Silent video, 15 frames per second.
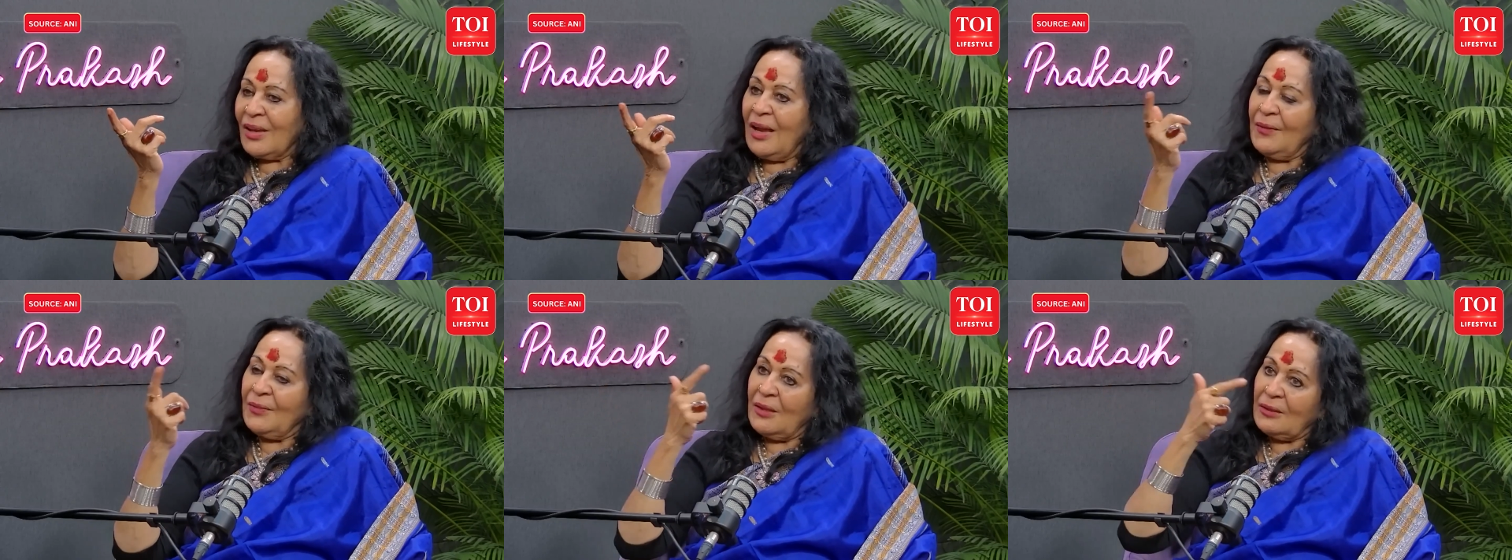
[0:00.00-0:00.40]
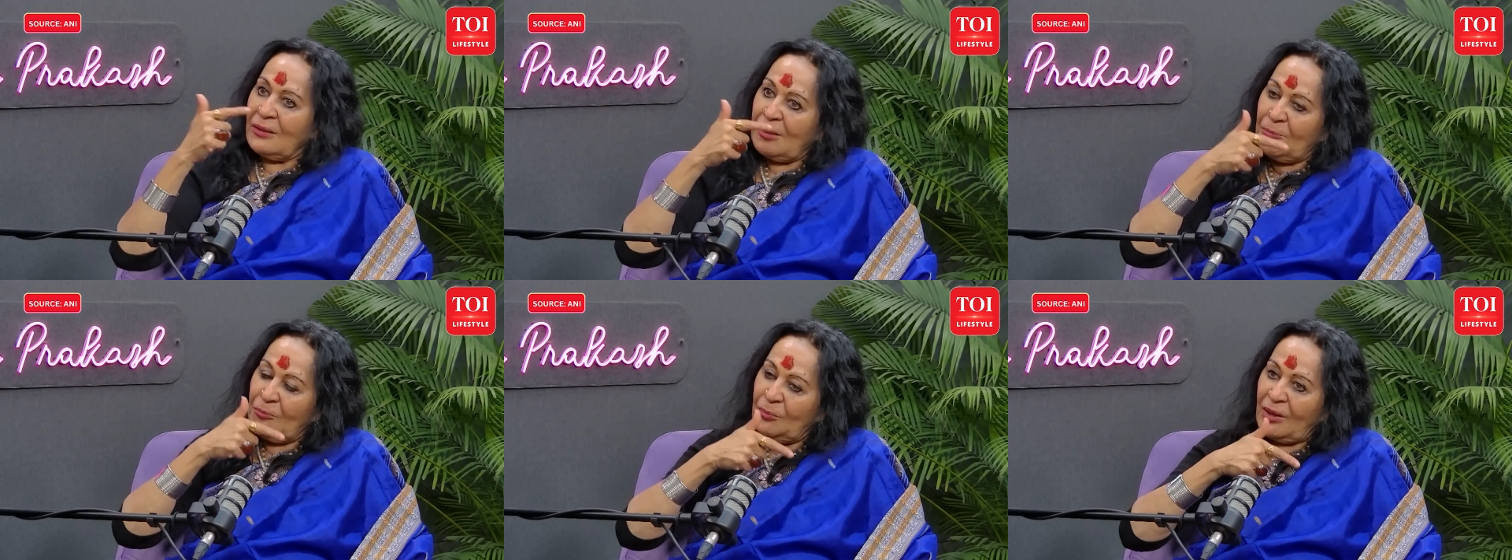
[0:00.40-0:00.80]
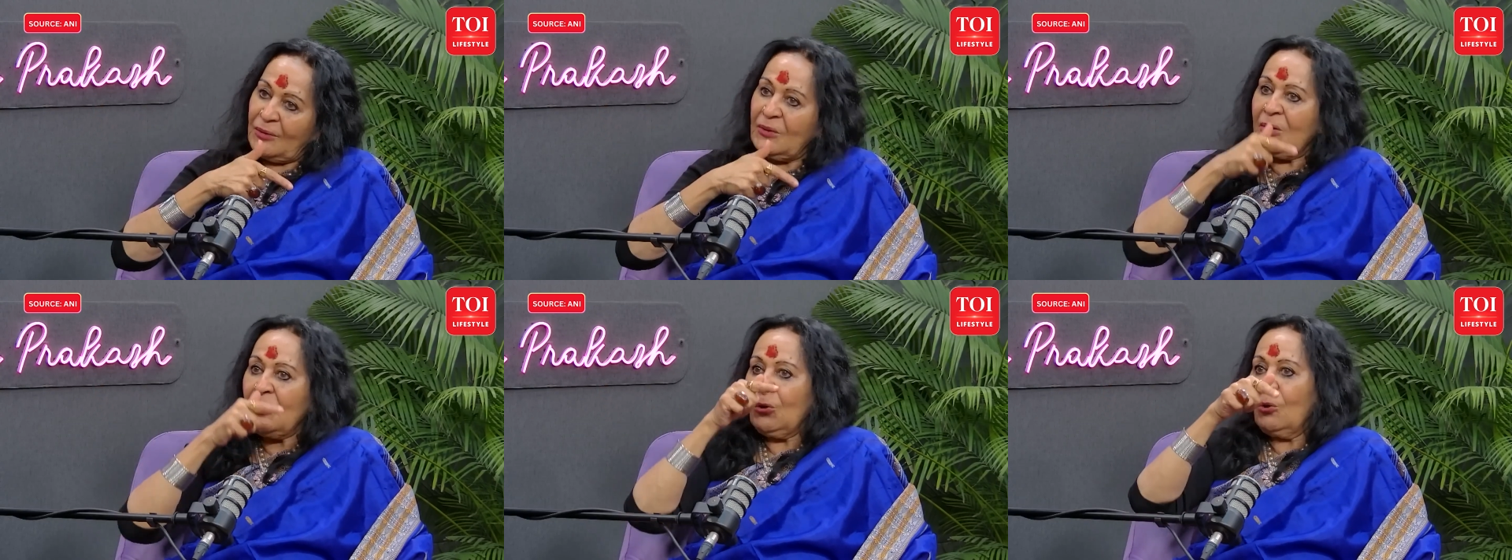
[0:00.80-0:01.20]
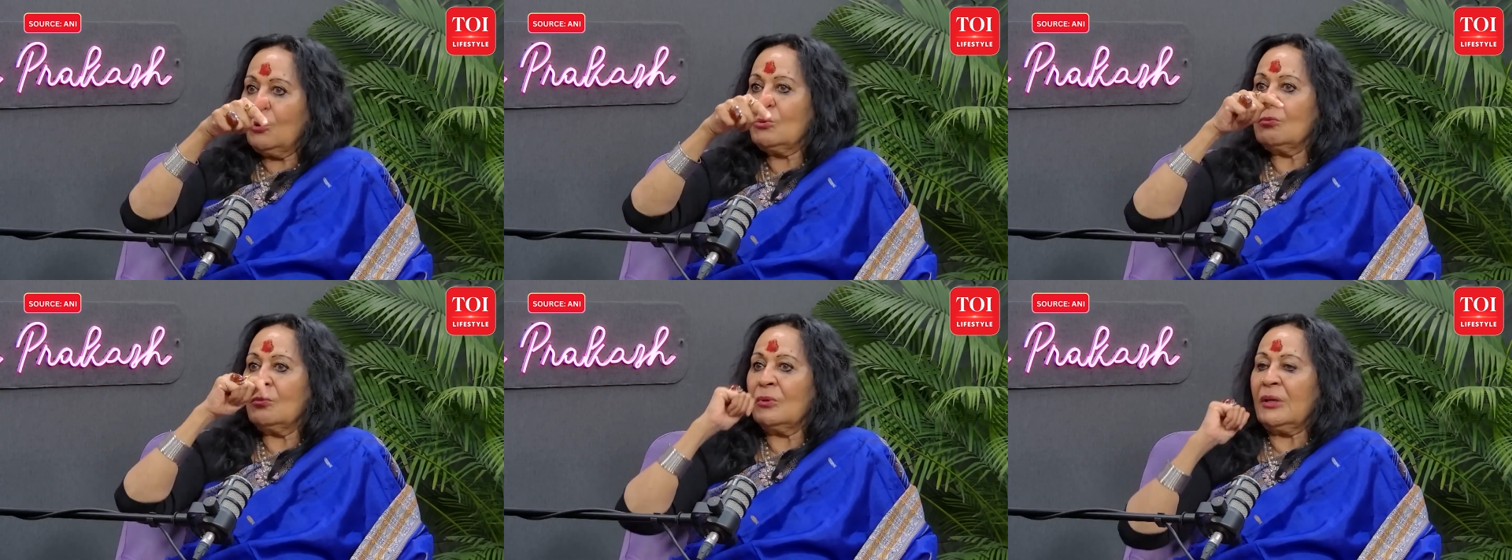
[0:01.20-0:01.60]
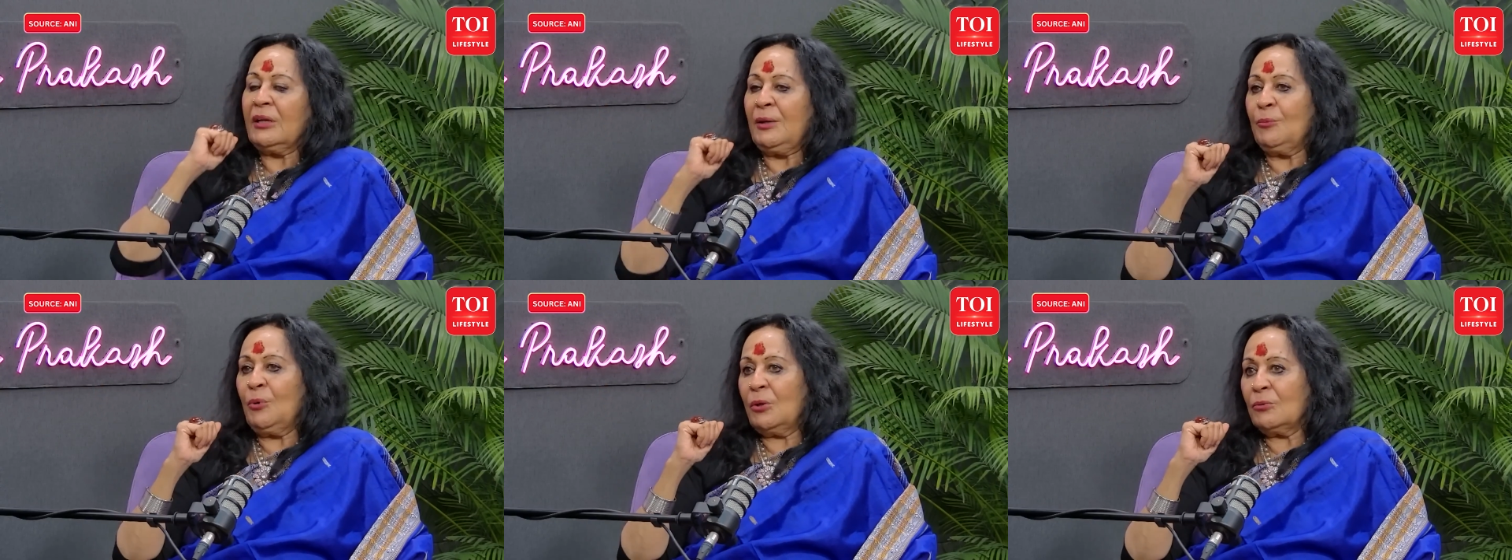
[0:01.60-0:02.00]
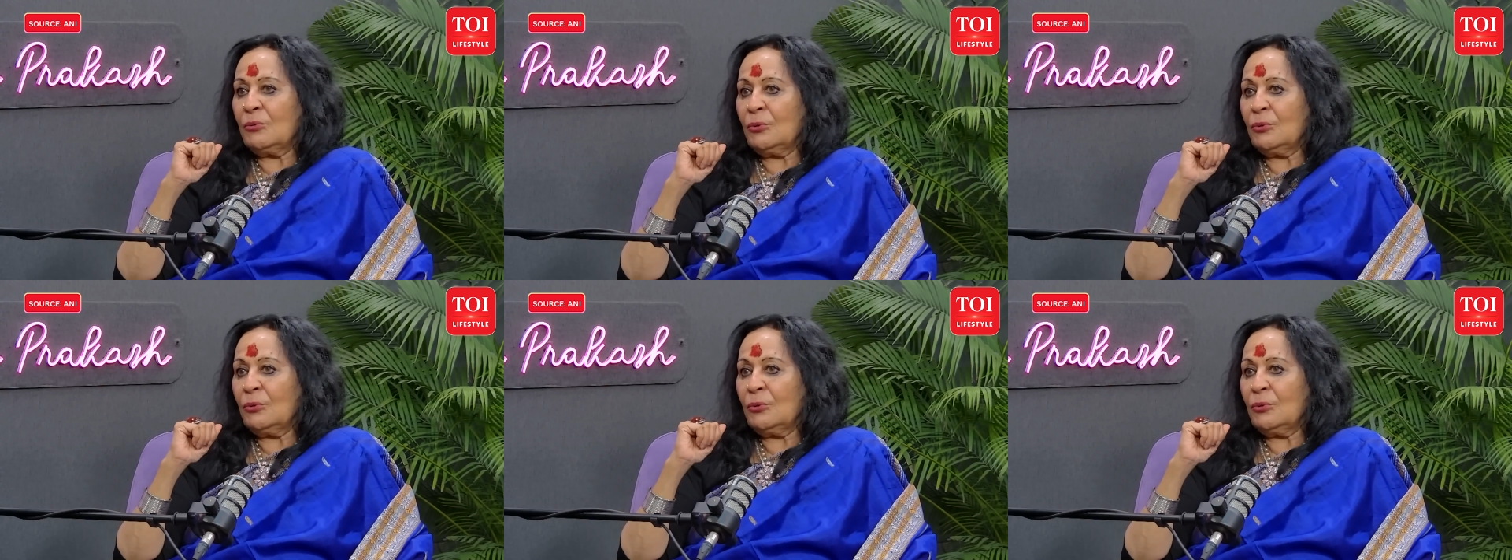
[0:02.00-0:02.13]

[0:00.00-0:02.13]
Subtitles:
And then the brother-in-law came on.